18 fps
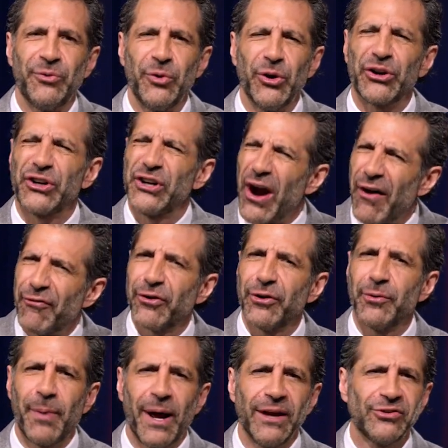We're
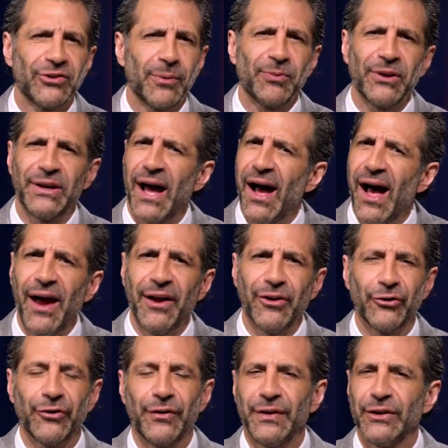governed by something
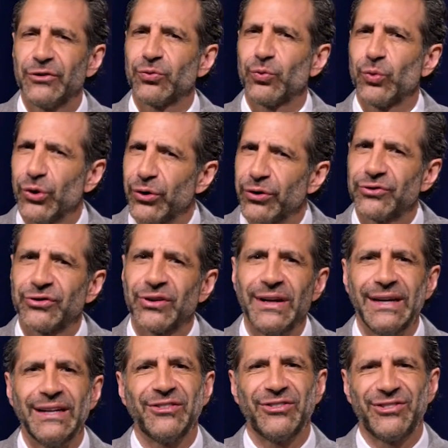higher than this world's
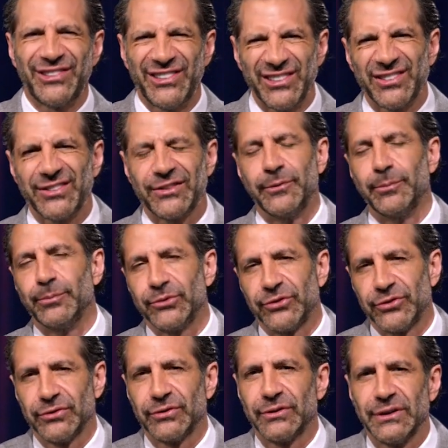
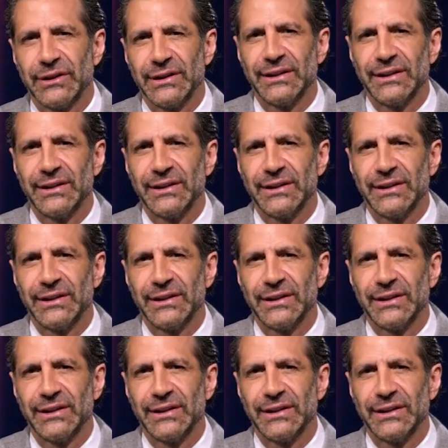systems.